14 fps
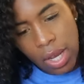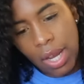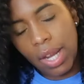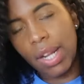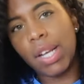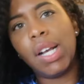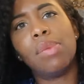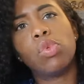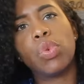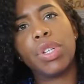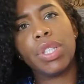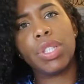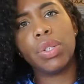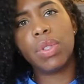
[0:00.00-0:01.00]
And it comes
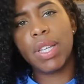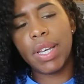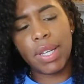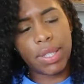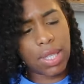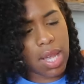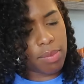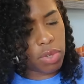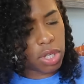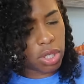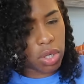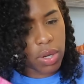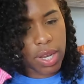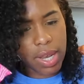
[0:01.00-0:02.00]
with two tests. I'm
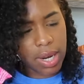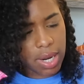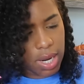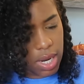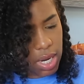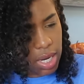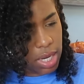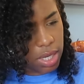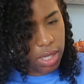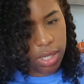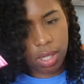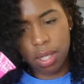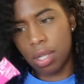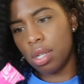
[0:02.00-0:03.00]
gonna go ahead
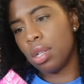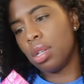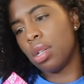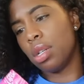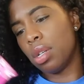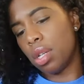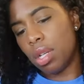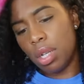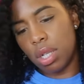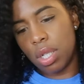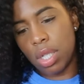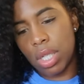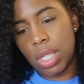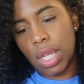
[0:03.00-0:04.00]
and
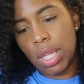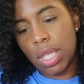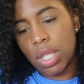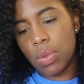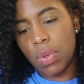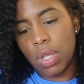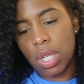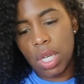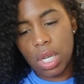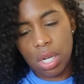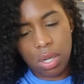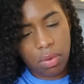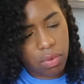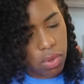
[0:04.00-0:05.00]
just set this one
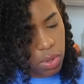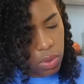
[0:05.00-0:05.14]
here real